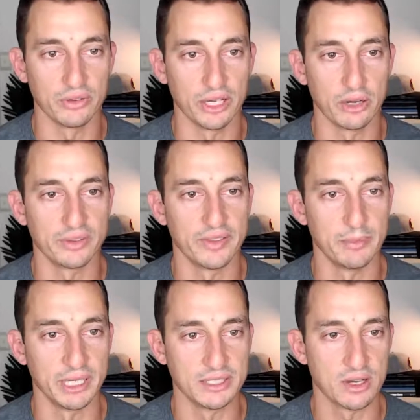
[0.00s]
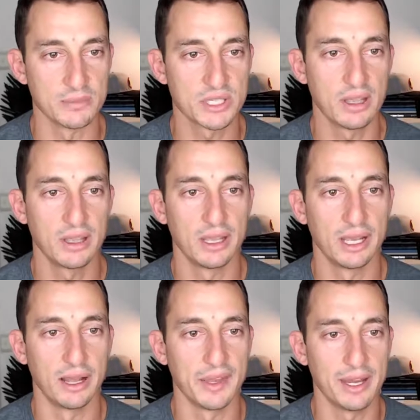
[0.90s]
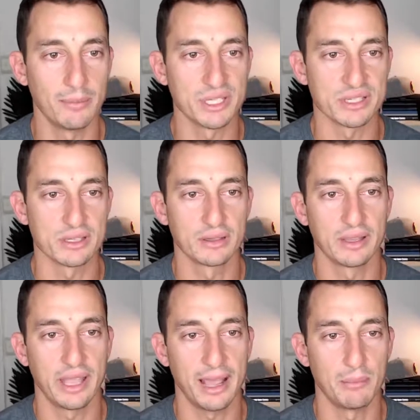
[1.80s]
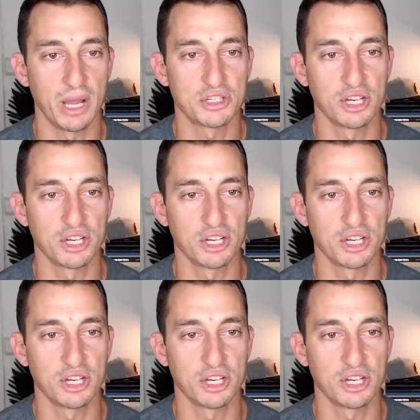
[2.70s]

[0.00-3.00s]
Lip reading: I know I've said that many times. The numbers, how much